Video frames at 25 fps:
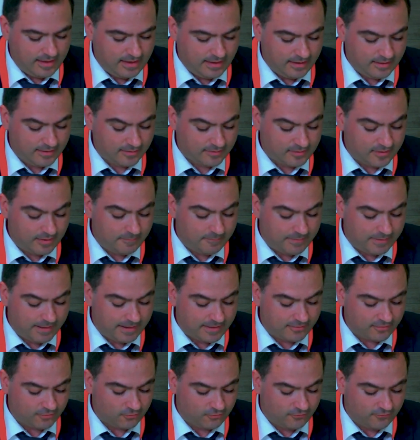Some
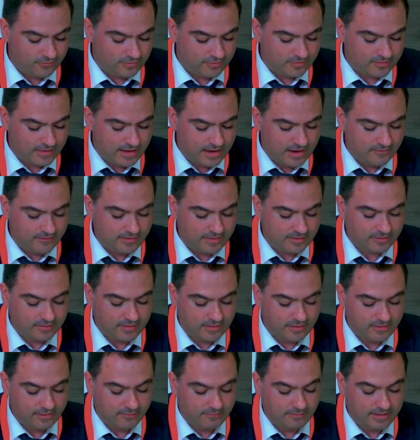parts of these areas are
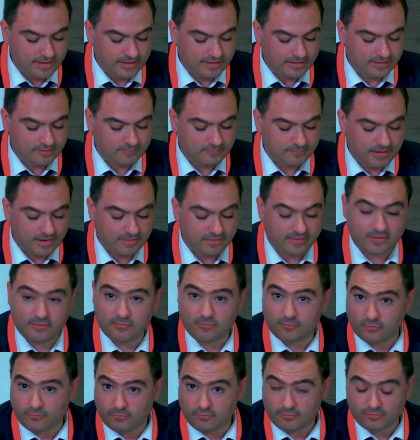regulated by the new
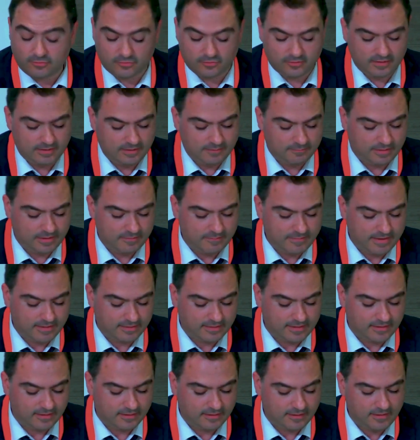rules
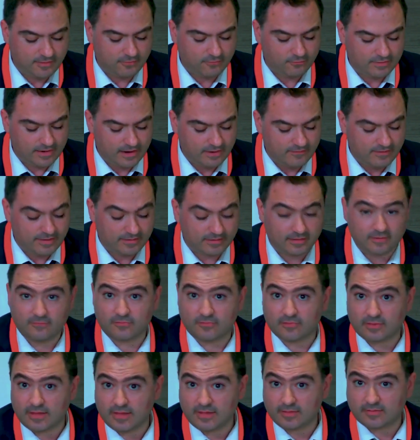implementing EU directives,
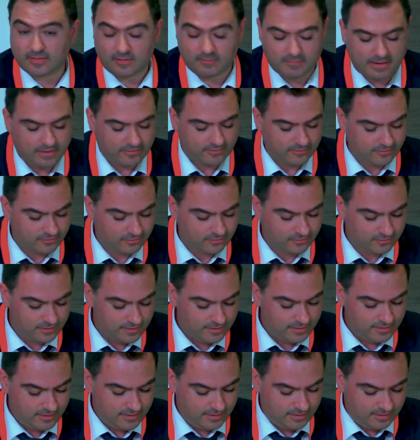and some others
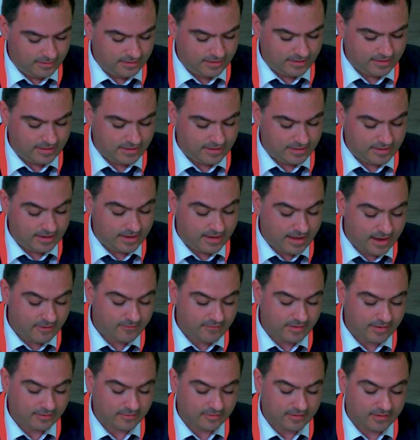
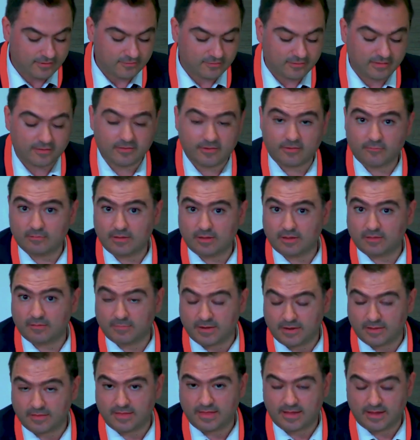areas are still regulated
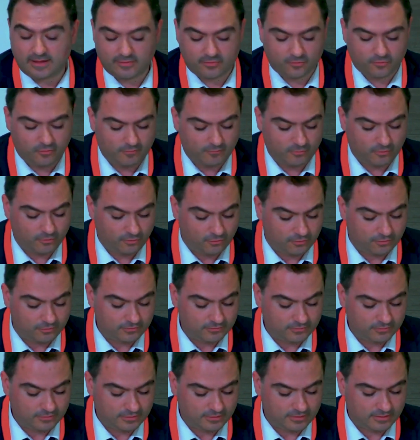by English common law
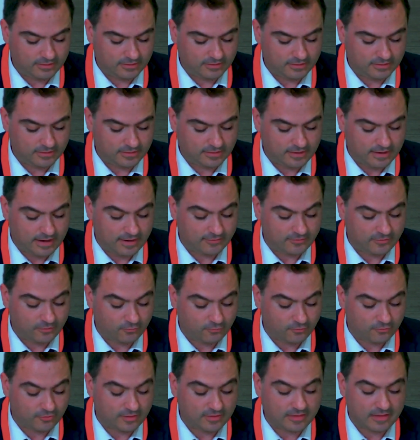as it
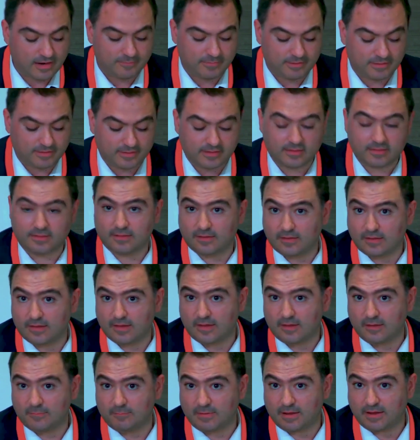was interpreted
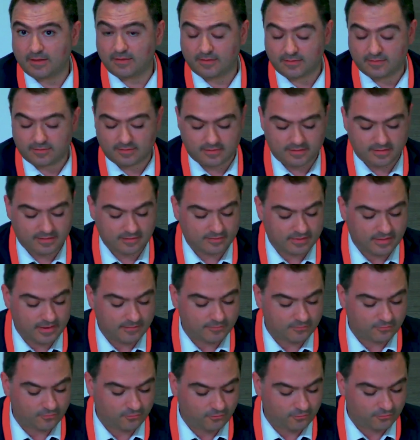by
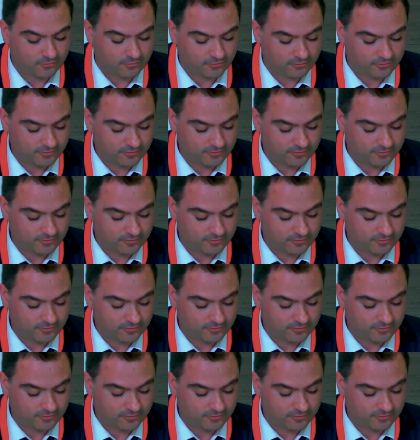Cyprus courts.